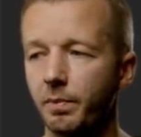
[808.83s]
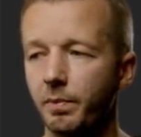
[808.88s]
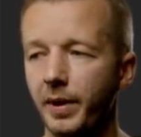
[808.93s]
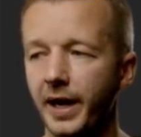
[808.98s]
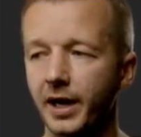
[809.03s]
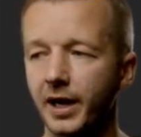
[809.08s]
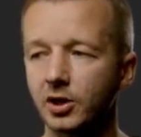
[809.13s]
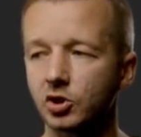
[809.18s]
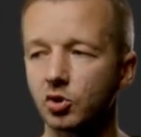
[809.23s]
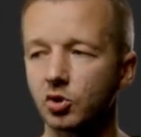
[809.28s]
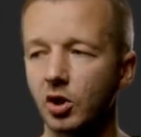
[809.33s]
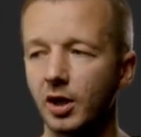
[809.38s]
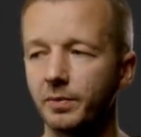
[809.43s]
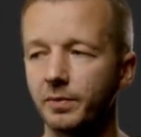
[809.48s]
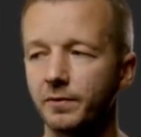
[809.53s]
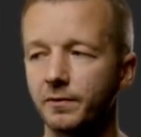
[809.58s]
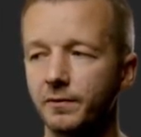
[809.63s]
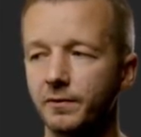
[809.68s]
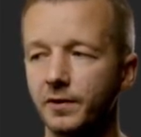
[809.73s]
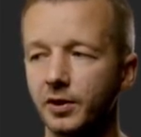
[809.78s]

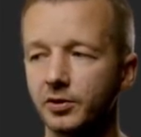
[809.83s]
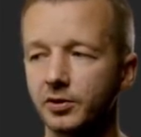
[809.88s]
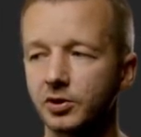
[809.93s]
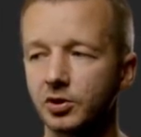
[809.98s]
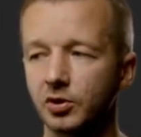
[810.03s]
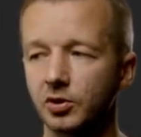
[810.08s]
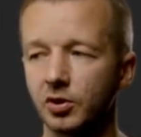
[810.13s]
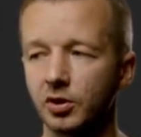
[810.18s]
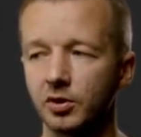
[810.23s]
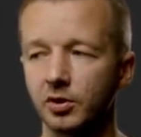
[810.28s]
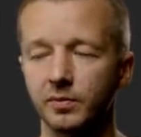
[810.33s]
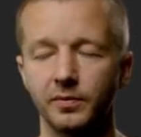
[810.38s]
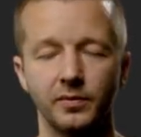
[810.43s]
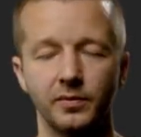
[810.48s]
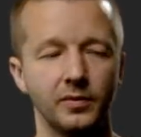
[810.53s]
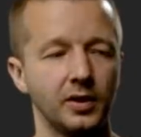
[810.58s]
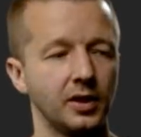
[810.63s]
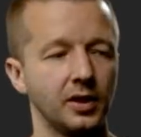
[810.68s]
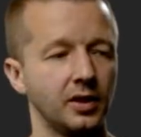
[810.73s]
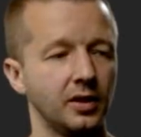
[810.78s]
Backdrop filter,
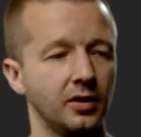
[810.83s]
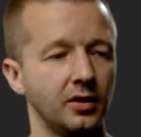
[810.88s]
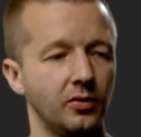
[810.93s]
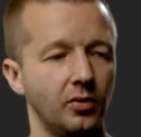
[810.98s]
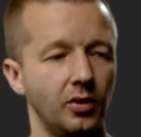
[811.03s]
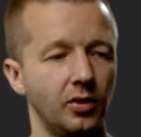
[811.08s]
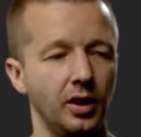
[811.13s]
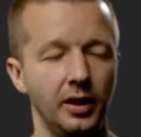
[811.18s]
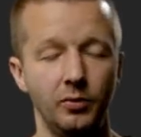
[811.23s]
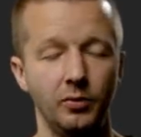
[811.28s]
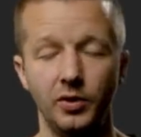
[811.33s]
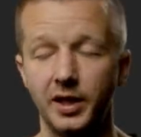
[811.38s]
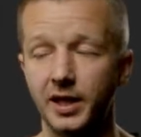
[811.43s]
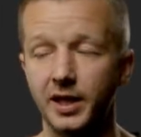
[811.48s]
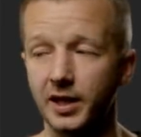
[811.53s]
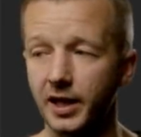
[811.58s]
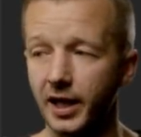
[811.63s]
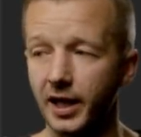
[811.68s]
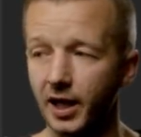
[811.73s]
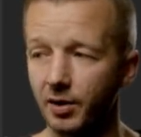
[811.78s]
and we
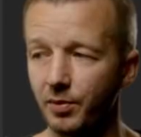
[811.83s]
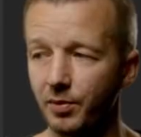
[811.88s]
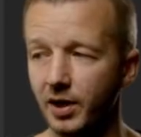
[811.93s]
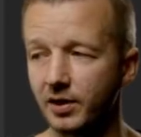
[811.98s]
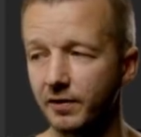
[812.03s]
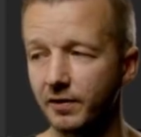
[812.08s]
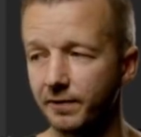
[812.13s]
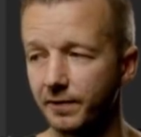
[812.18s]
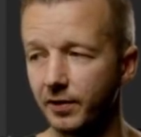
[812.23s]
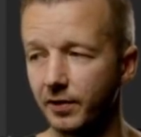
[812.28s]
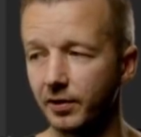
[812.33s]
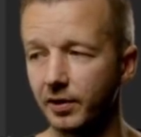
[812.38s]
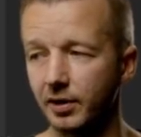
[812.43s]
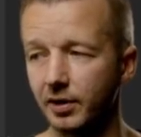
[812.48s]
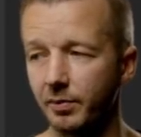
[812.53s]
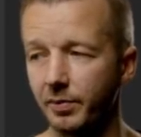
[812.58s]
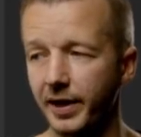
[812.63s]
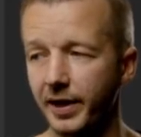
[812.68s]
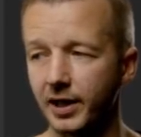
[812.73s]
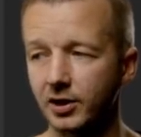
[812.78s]
can animate the fil
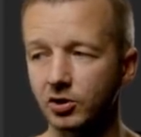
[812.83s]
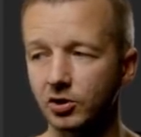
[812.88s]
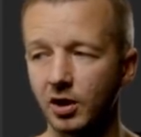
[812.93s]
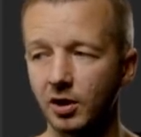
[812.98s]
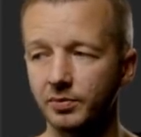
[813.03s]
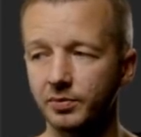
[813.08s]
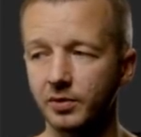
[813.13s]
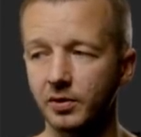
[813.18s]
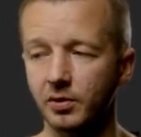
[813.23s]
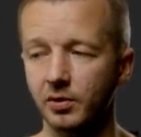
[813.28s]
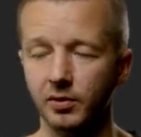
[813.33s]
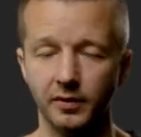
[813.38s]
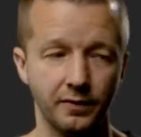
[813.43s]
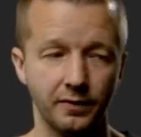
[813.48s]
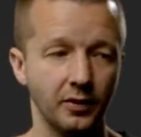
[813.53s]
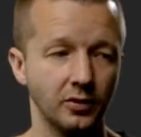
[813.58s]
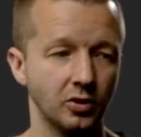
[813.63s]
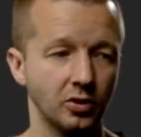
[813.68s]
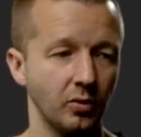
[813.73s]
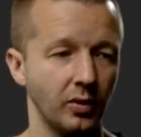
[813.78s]
the backdrop, or the
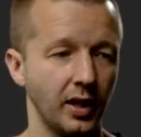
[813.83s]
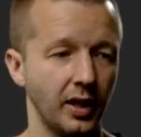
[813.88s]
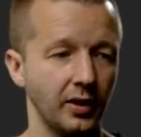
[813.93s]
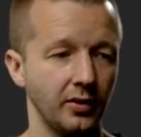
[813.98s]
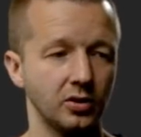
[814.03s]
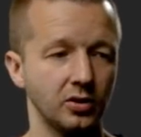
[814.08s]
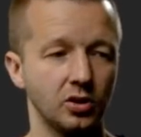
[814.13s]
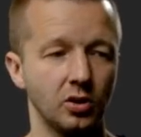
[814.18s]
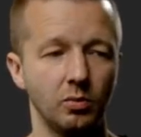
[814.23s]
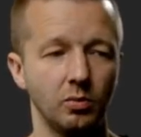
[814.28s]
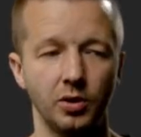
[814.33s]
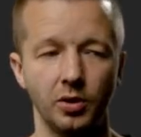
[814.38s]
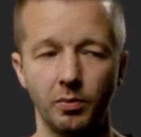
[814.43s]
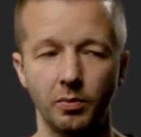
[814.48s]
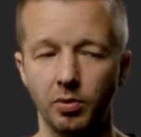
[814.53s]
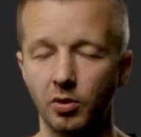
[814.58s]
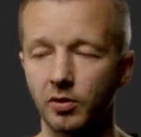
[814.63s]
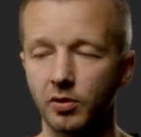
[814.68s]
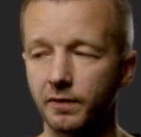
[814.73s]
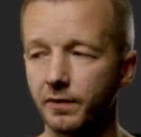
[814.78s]
filter rather, so the
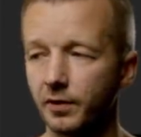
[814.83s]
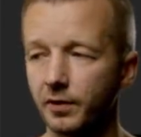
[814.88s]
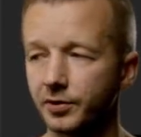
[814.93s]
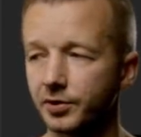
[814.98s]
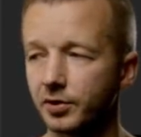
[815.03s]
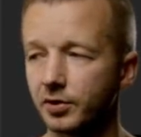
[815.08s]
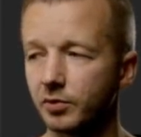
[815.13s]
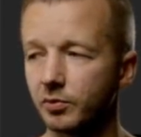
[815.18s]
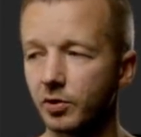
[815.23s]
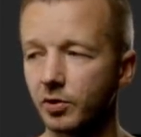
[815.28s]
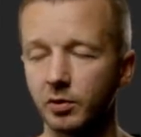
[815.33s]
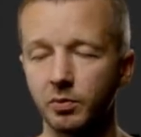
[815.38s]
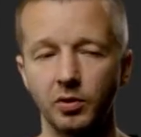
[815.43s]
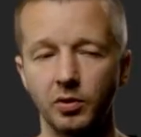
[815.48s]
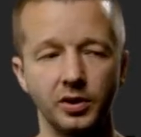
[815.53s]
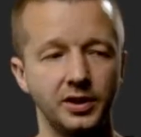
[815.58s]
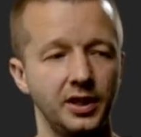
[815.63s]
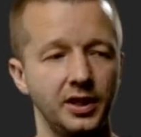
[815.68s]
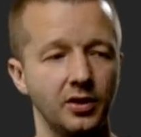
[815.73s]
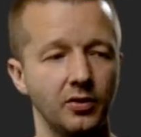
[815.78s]
blur filter, we're going to
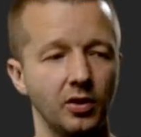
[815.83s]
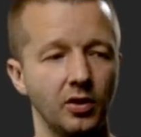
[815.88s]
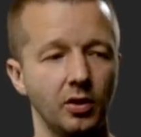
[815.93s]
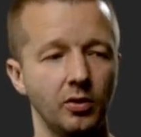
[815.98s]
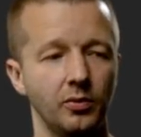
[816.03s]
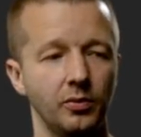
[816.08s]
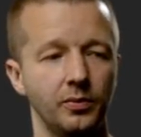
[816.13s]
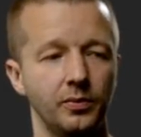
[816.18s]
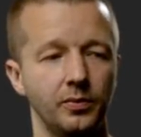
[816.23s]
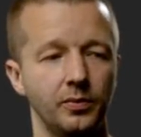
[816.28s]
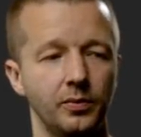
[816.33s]
put zero.